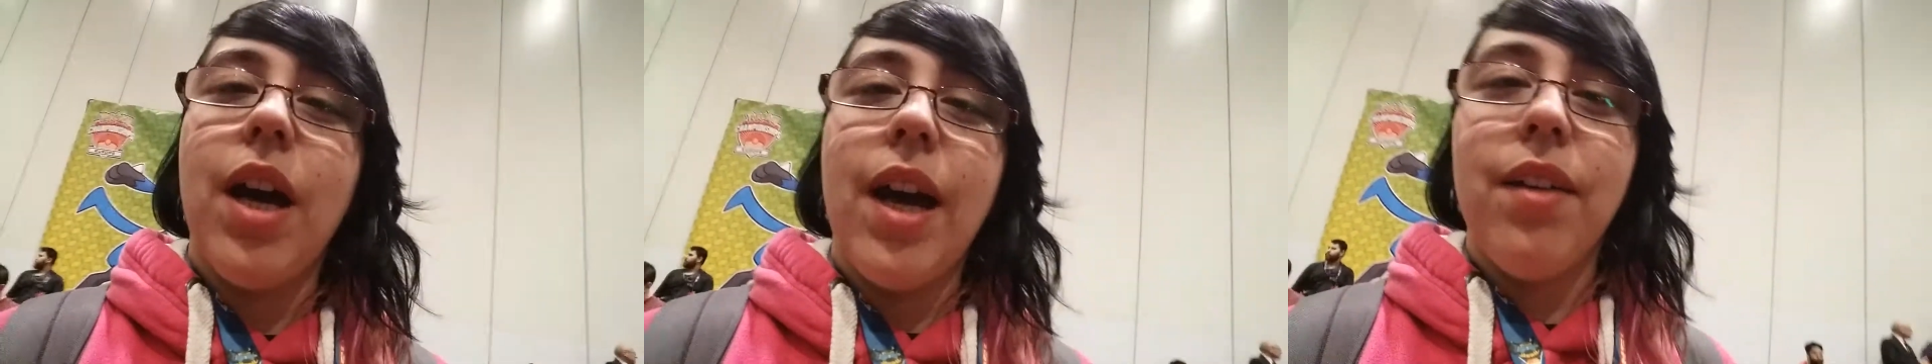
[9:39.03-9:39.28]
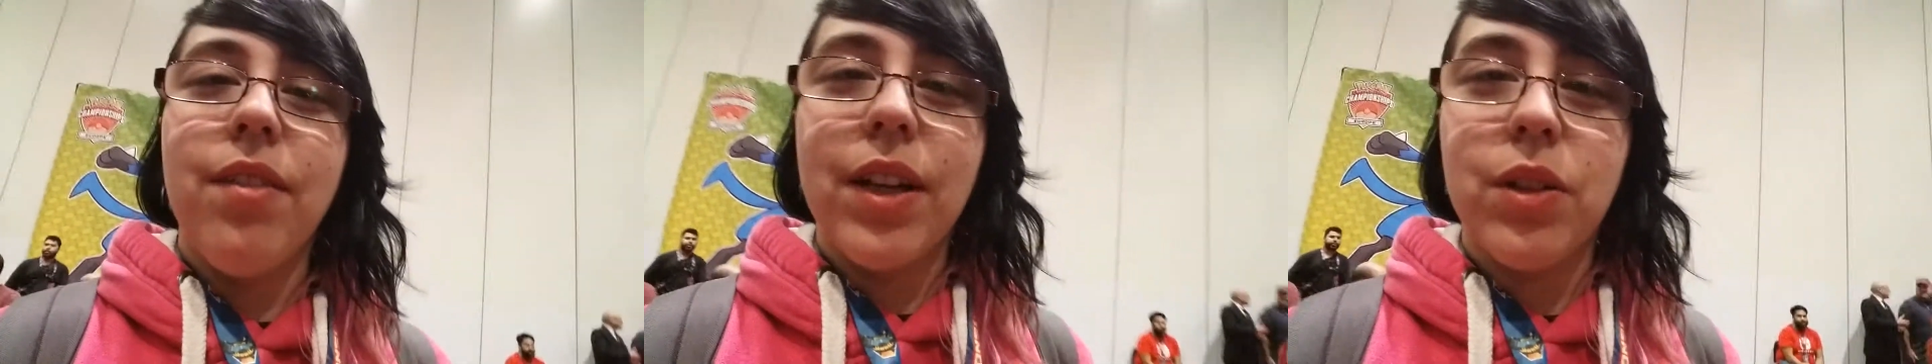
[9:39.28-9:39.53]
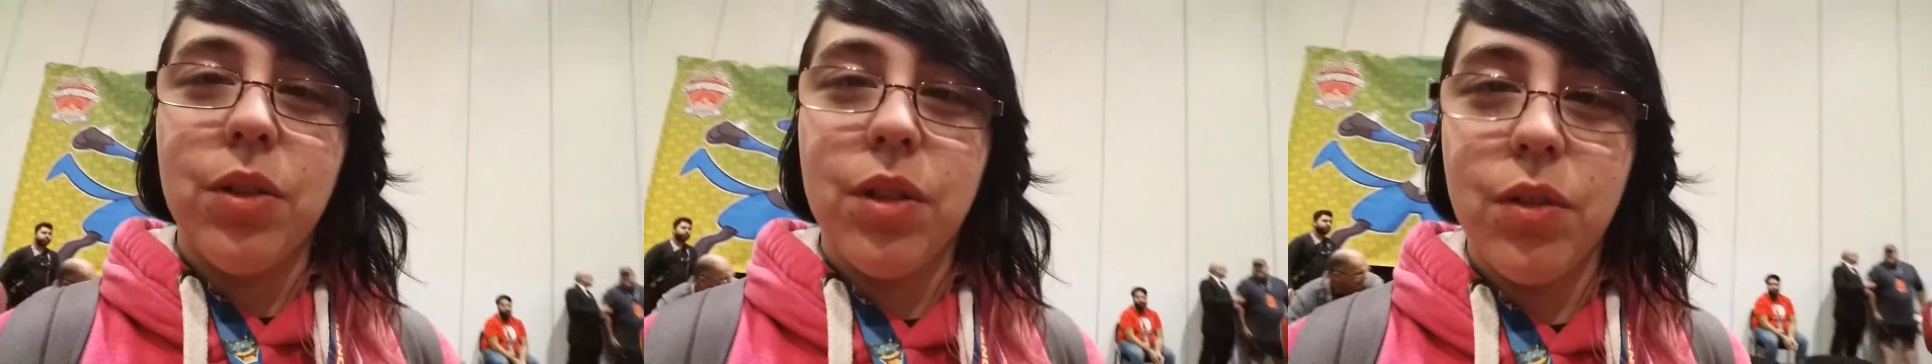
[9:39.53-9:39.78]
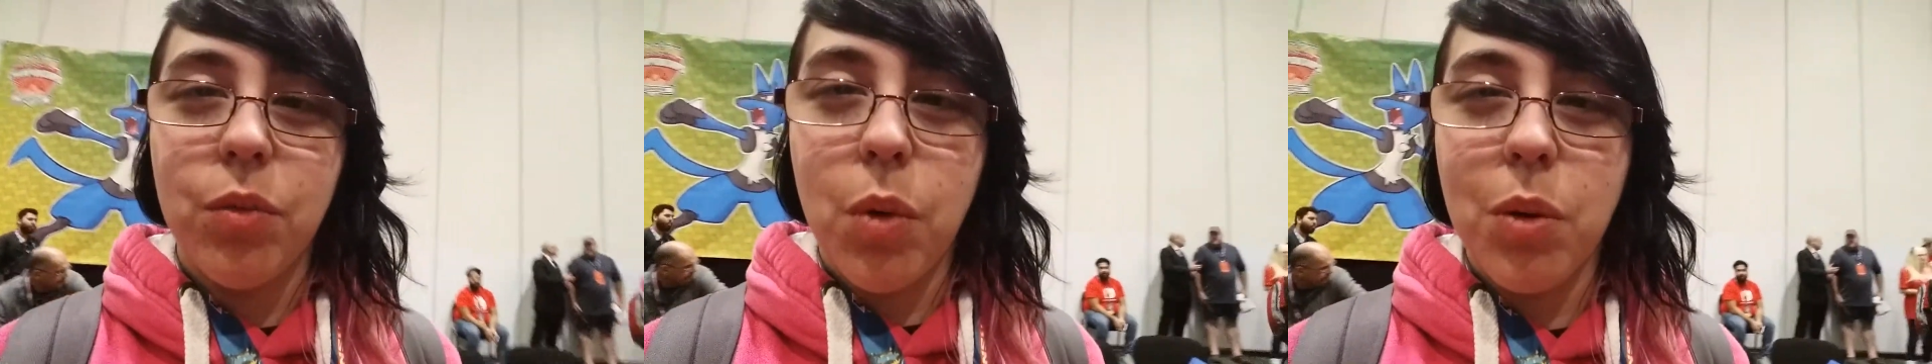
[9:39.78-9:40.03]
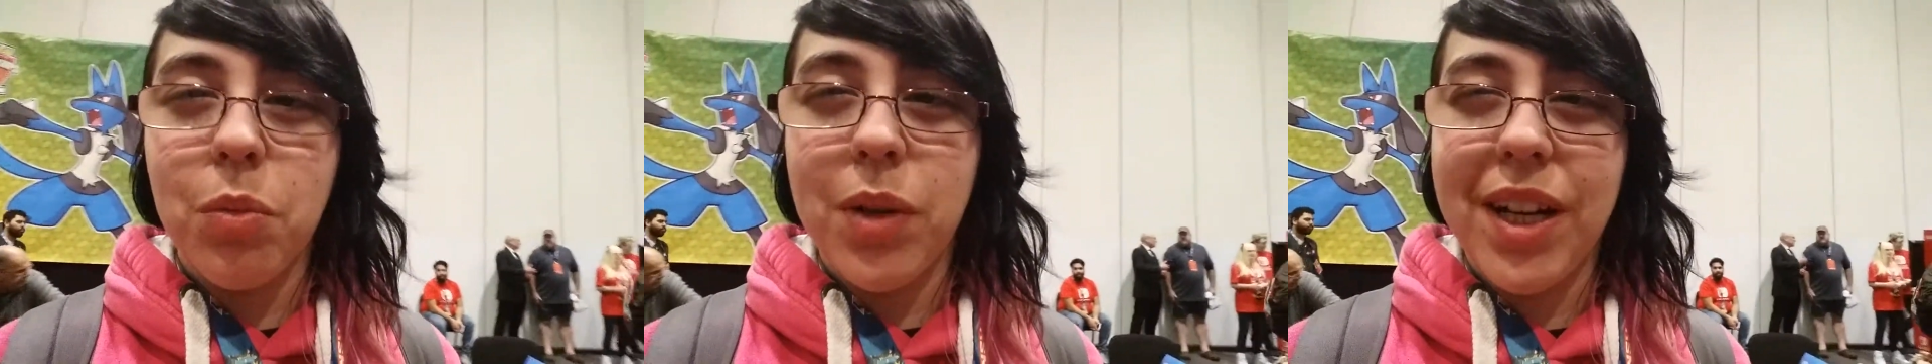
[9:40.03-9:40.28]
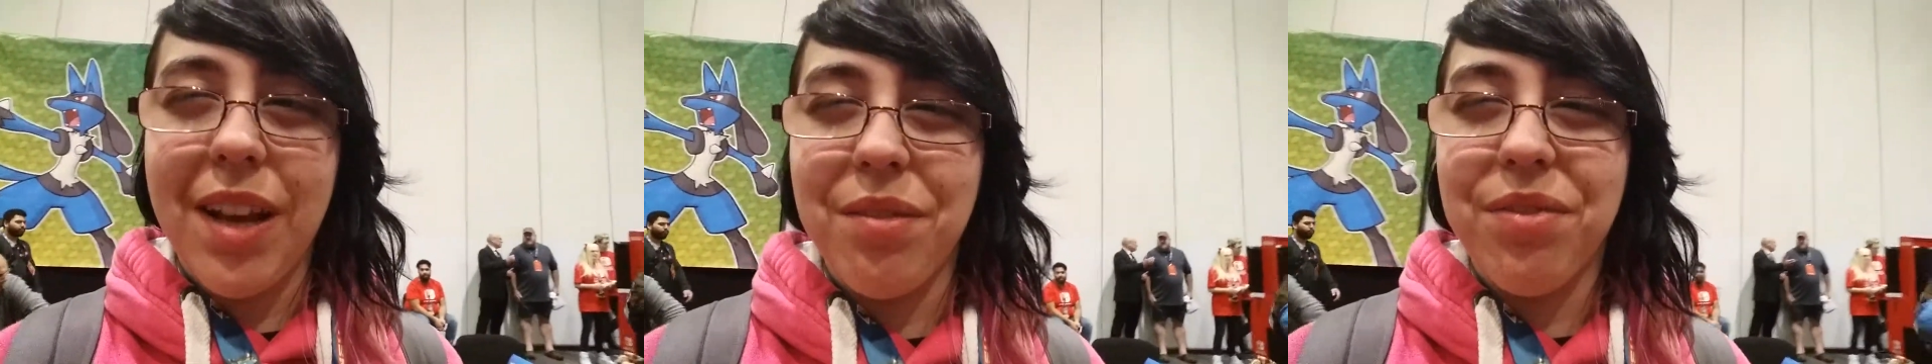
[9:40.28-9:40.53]
at a record of 1
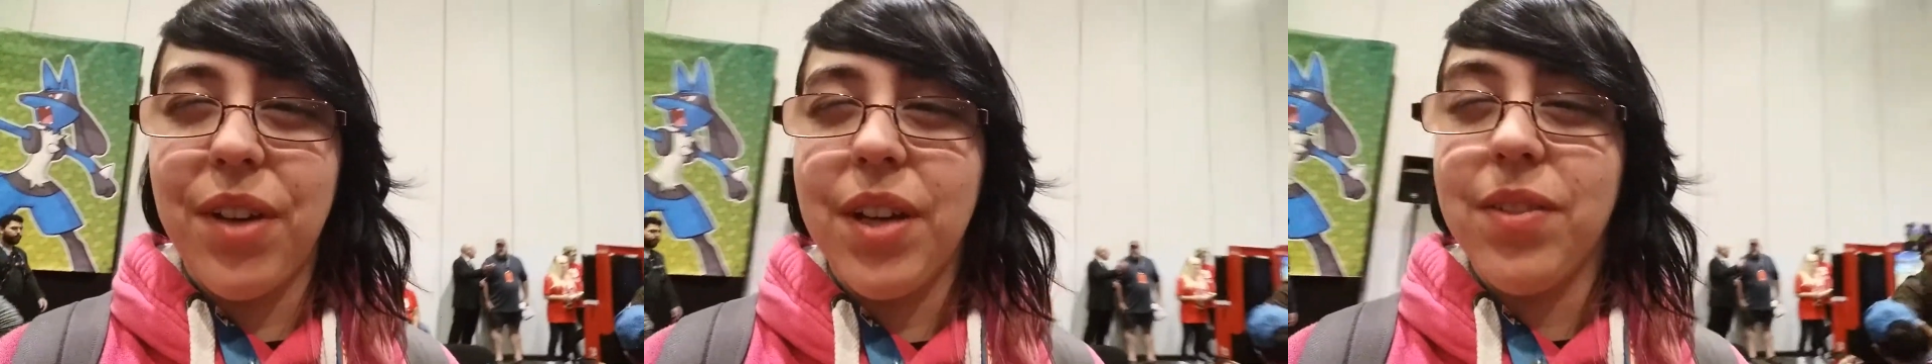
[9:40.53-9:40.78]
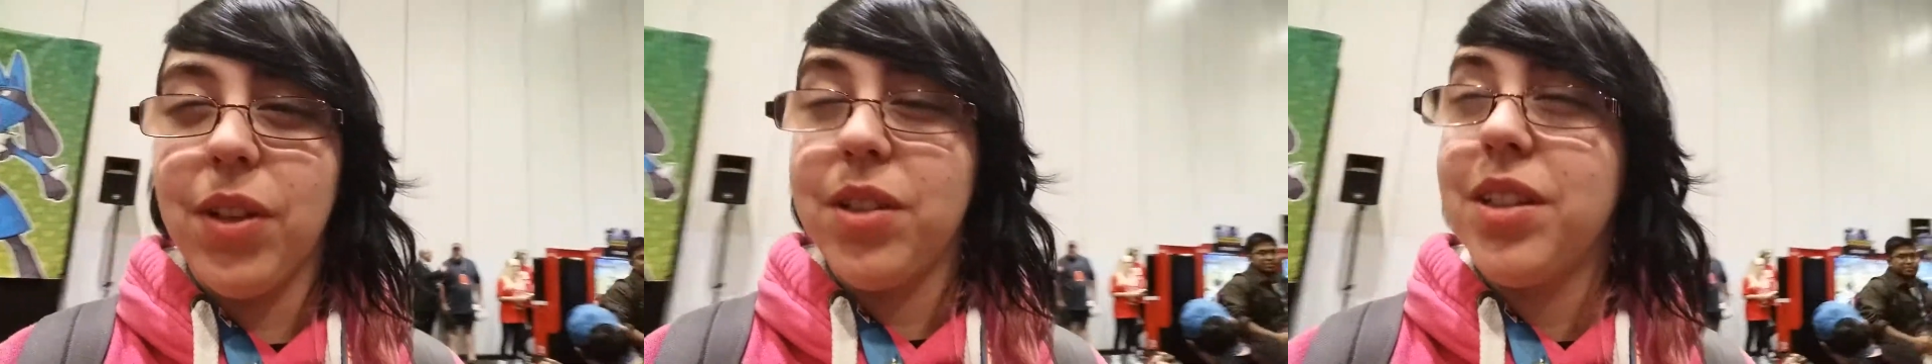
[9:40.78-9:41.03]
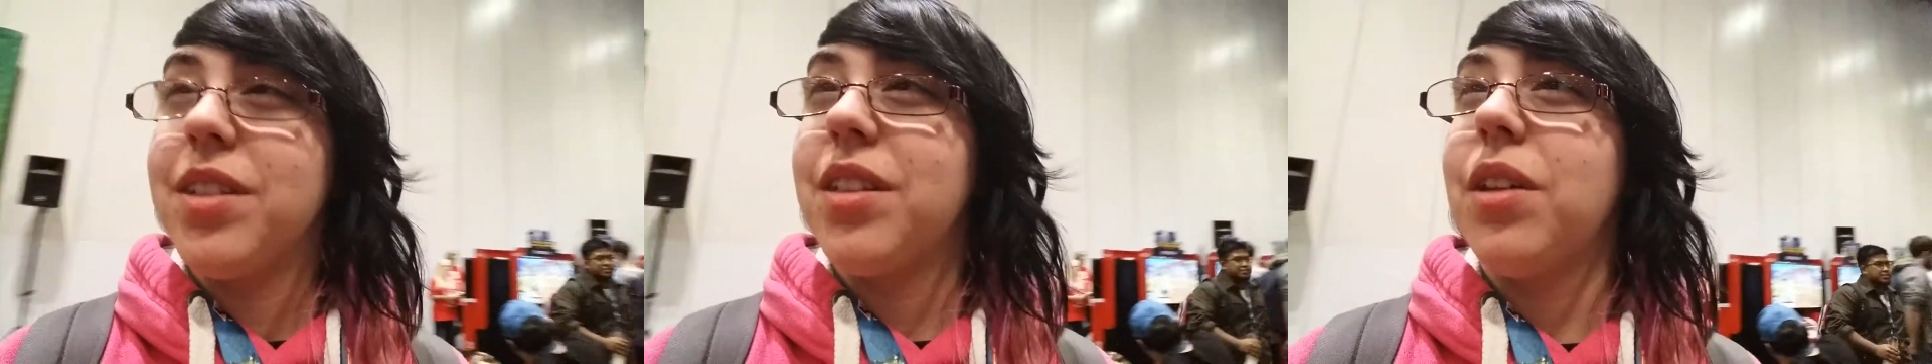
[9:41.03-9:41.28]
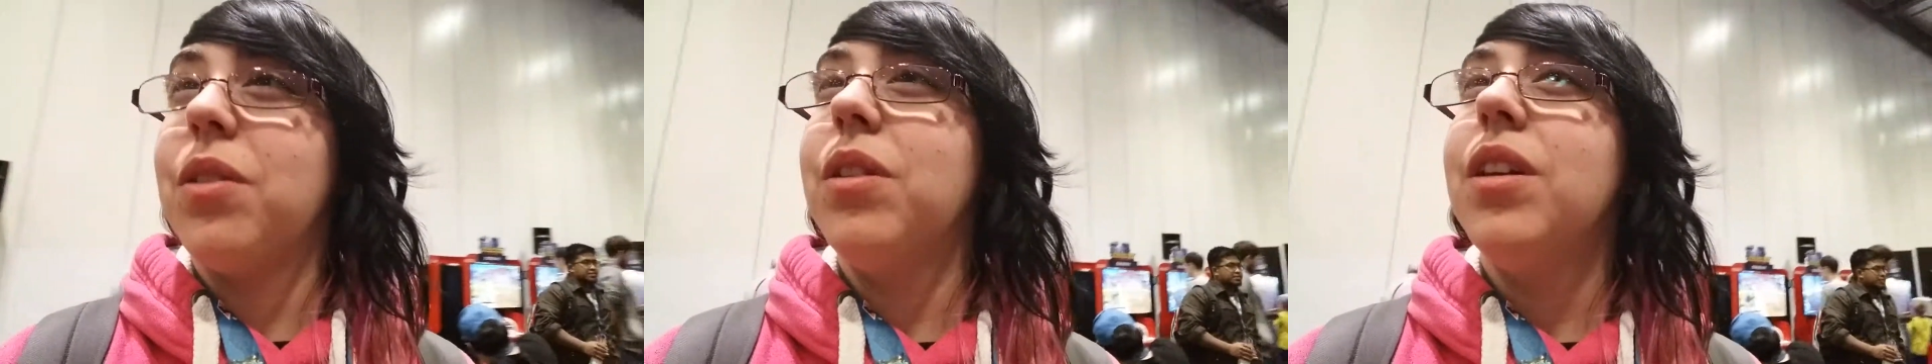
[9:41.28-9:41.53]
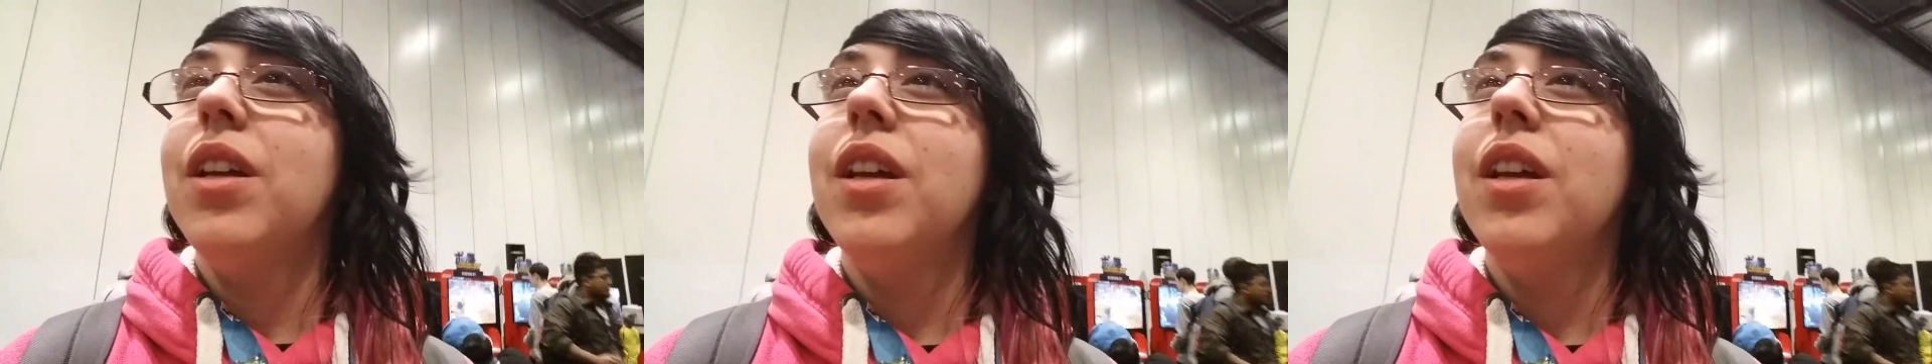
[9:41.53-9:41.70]
win and 5 losses though.